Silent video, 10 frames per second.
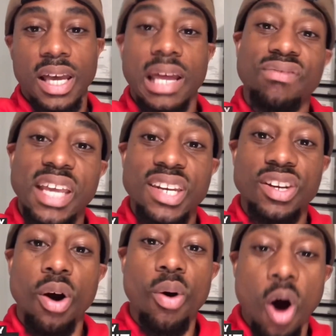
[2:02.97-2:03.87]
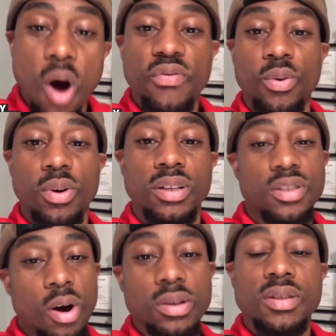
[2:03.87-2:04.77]
If they don't offer one,
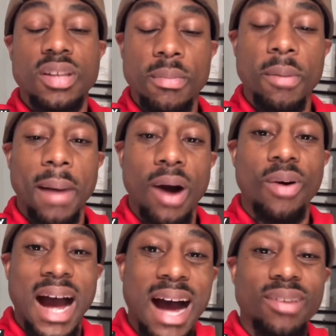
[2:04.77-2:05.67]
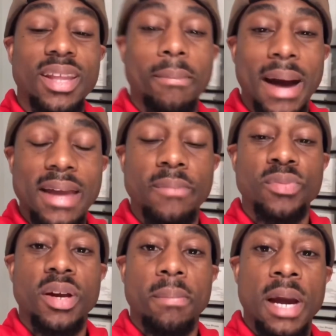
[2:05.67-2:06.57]
talk to them about how they might
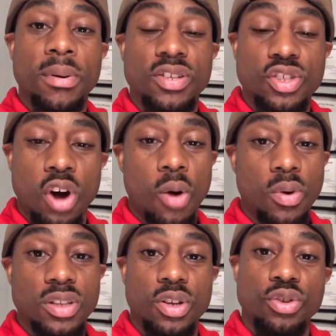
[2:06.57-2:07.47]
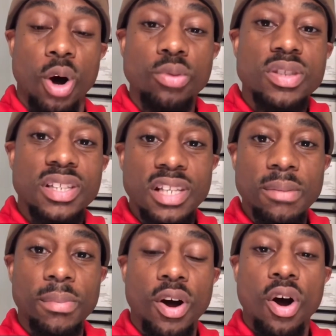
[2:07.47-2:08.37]
be able to start one. So don't
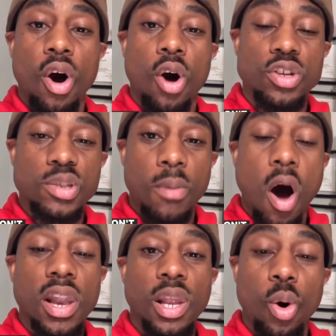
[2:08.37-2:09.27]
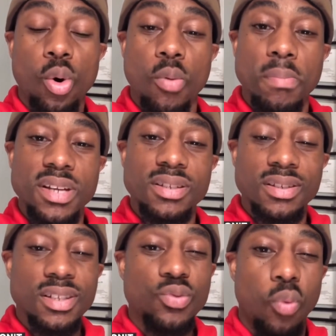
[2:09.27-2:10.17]
sleep on small and local businesses.